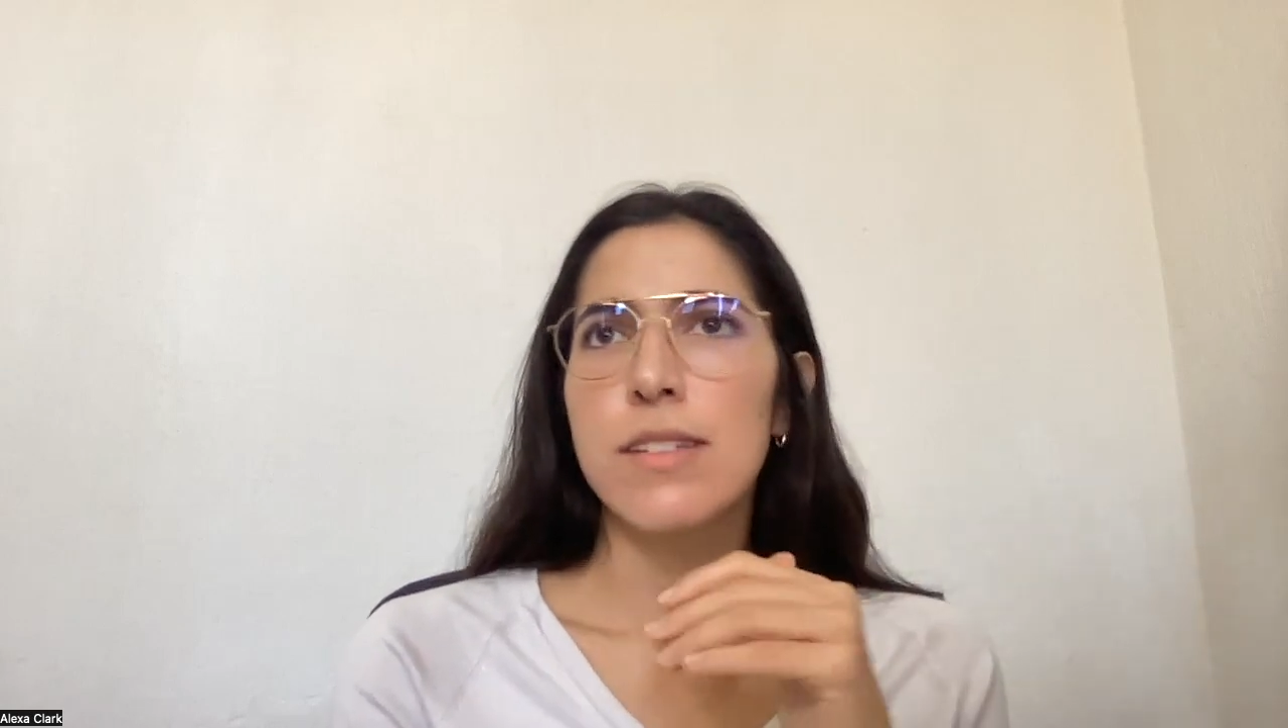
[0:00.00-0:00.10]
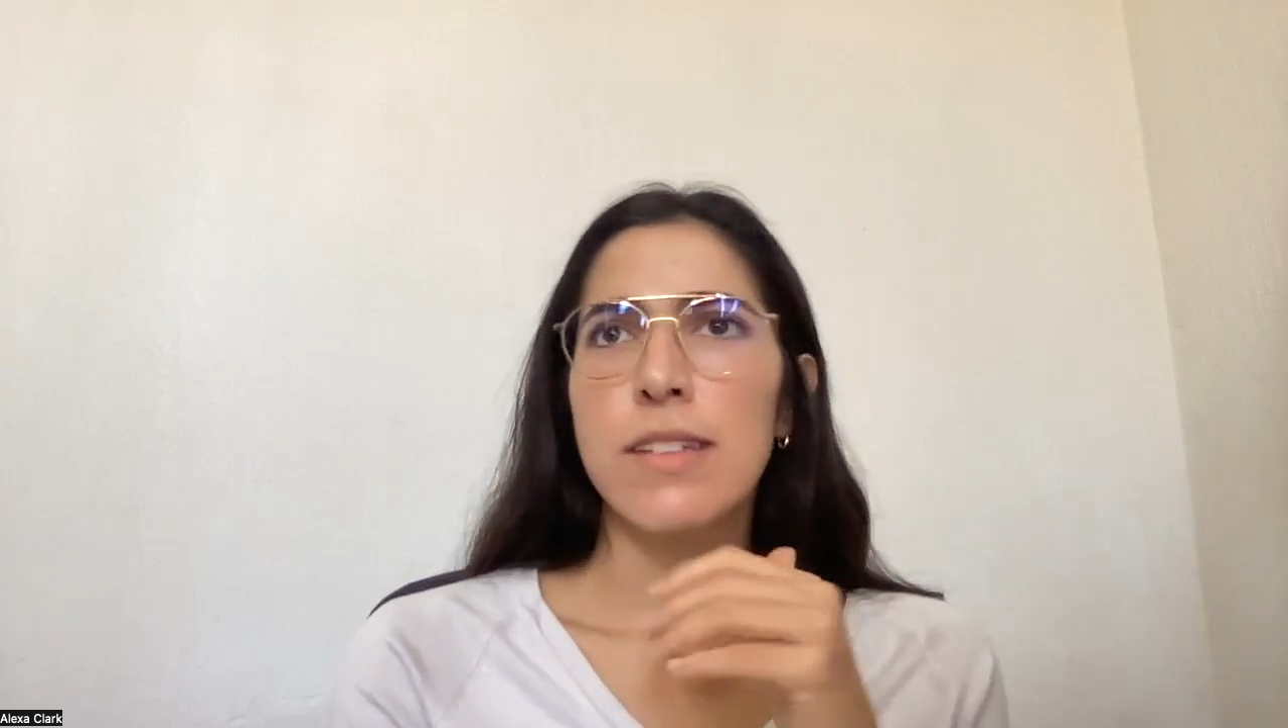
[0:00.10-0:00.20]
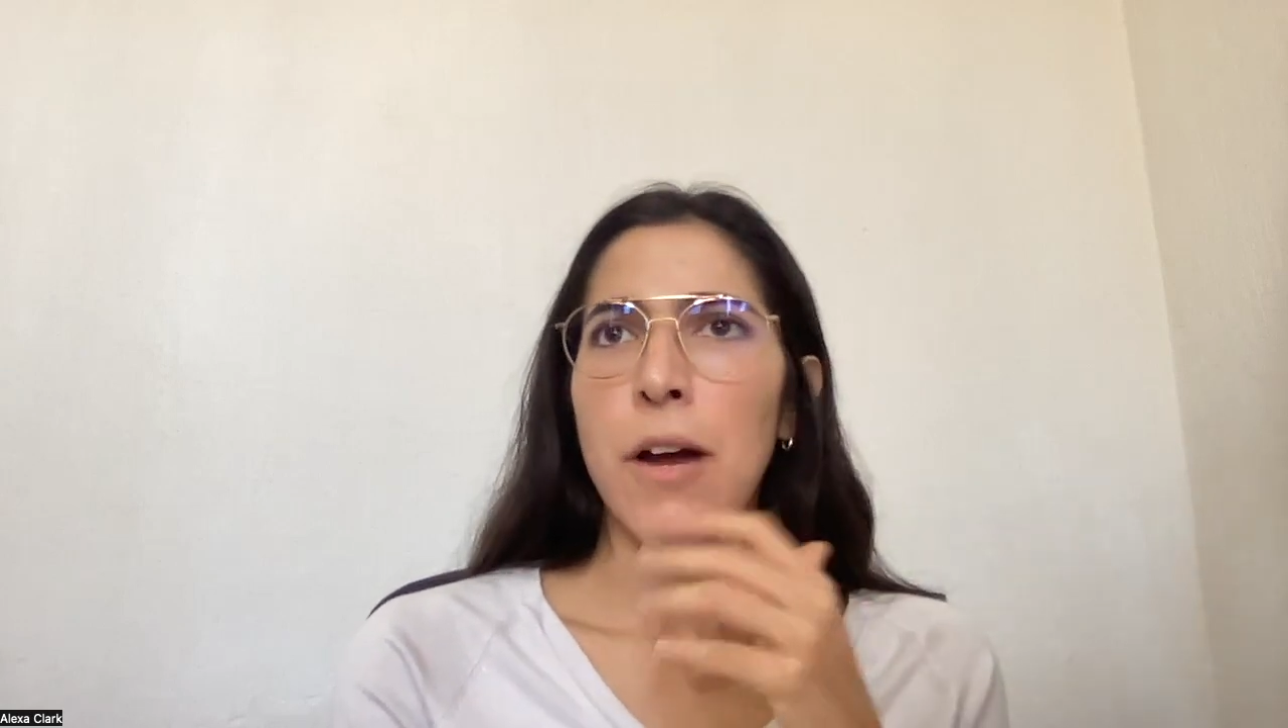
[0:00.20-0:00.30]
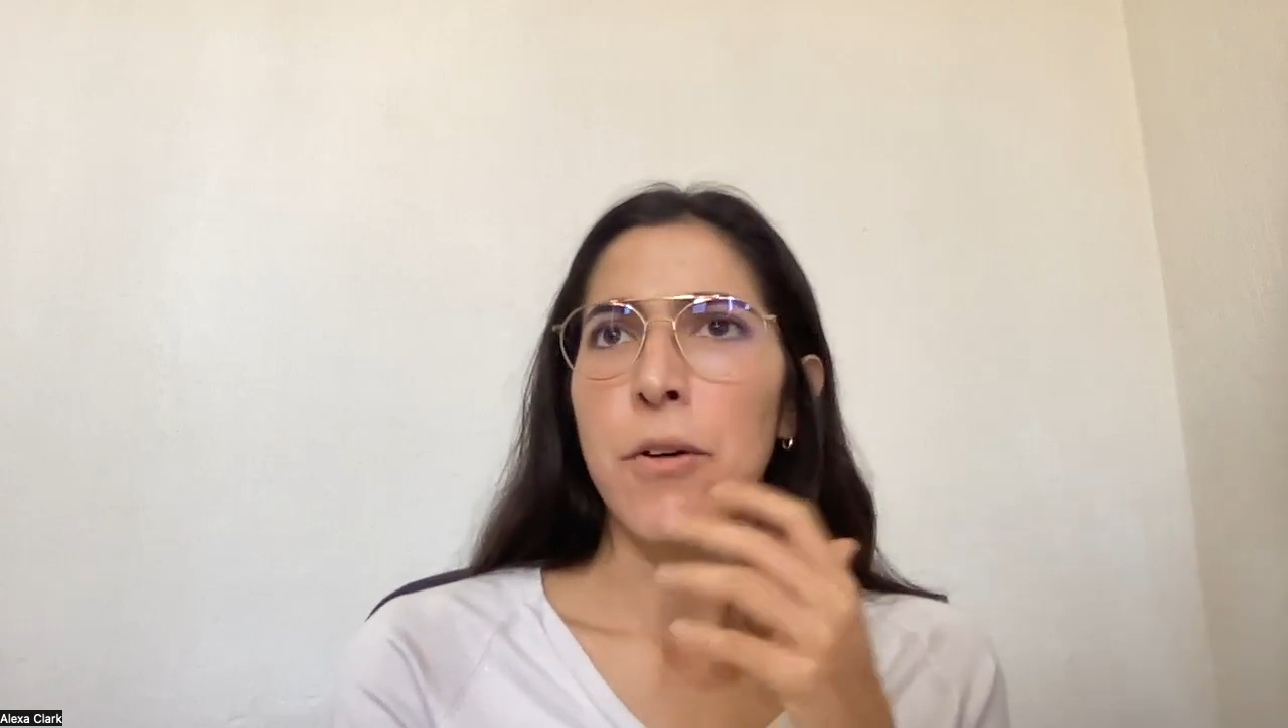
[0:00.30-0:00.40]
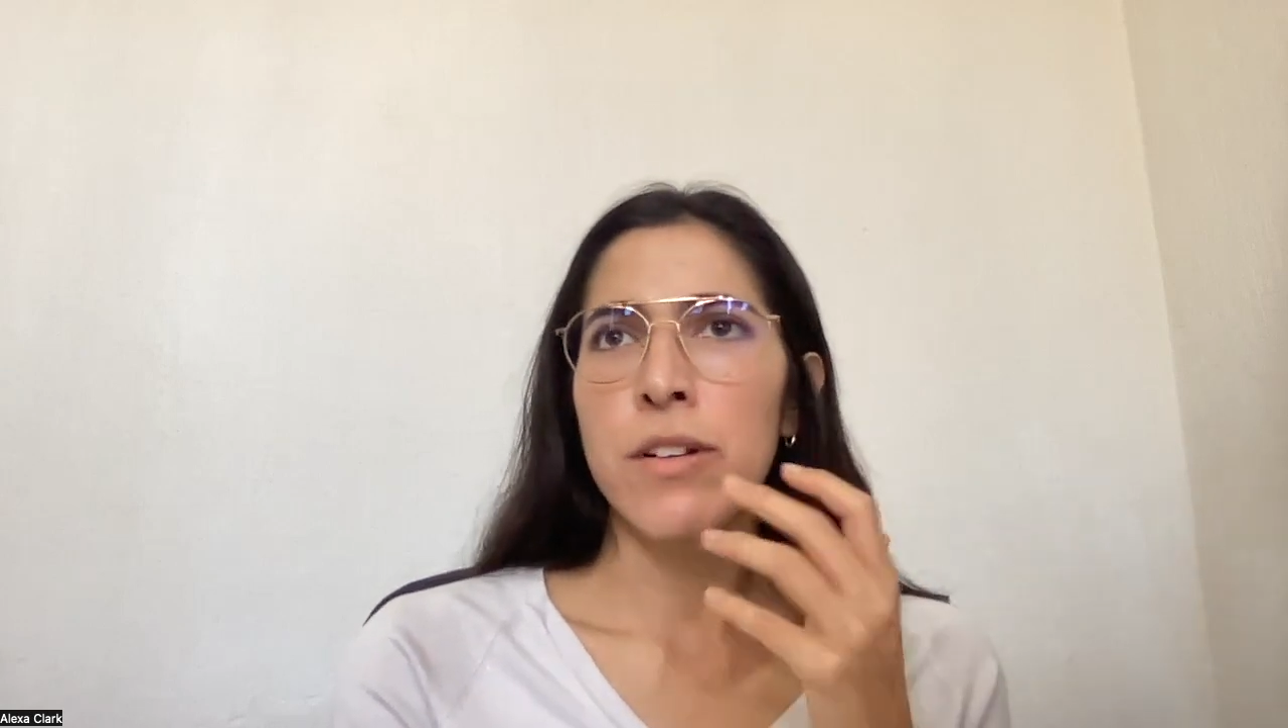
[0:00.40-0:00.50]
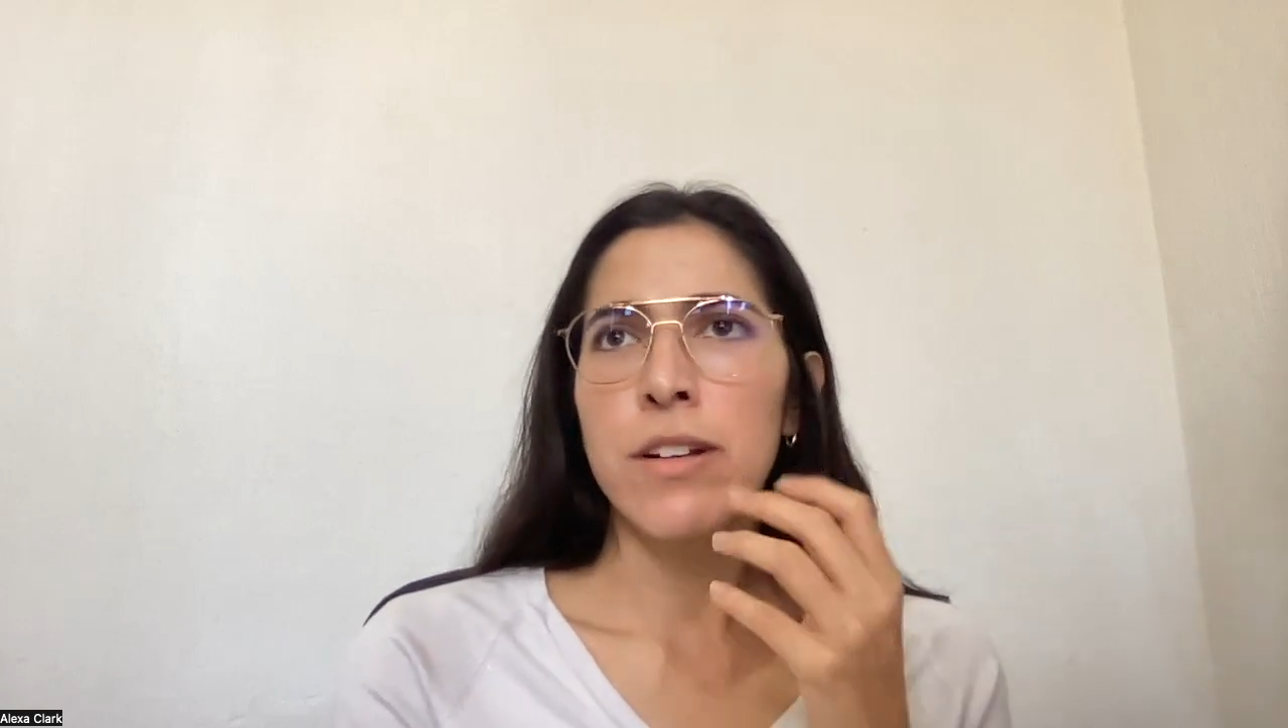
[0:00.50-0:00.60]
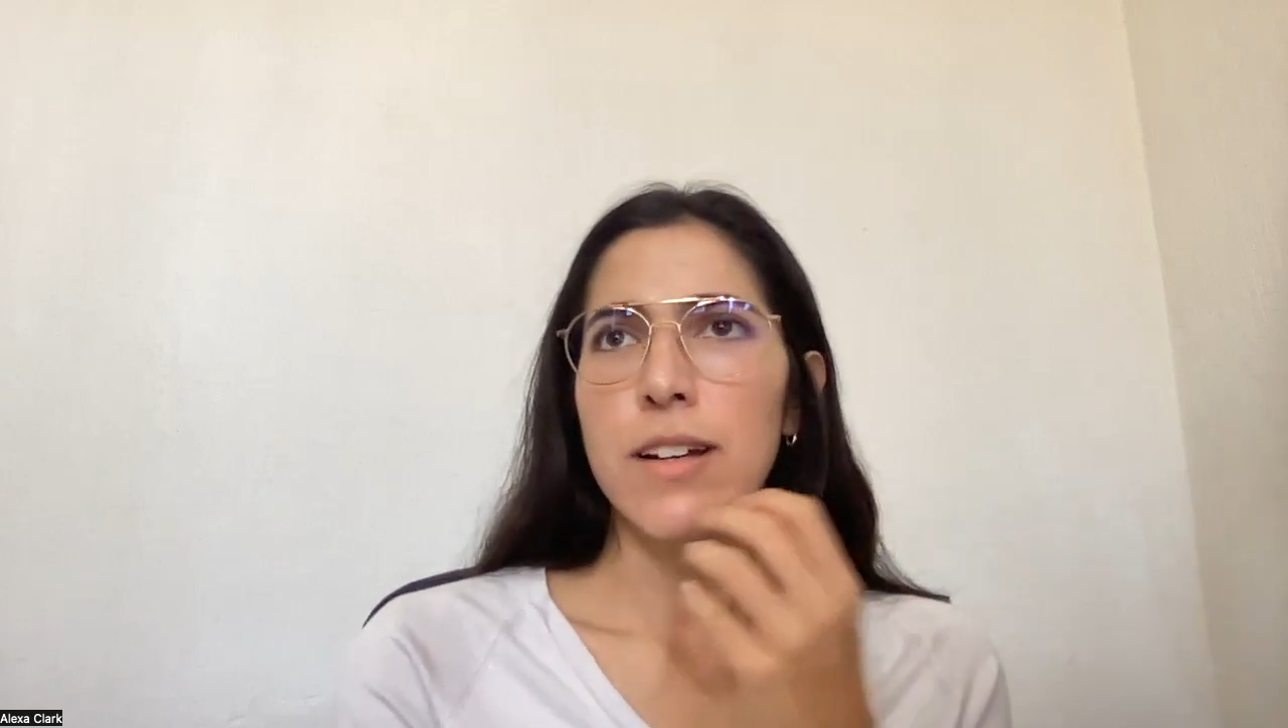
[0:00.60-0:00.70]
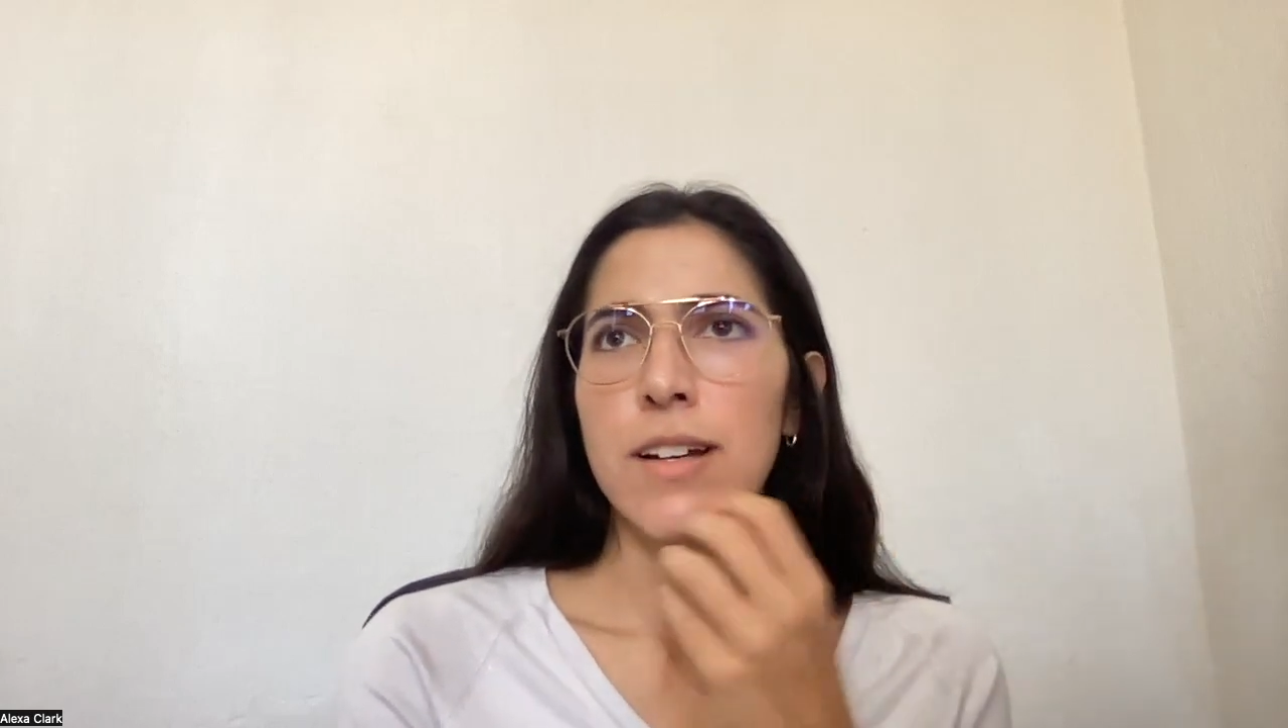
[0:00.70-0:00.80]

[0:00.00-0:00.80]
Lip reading: down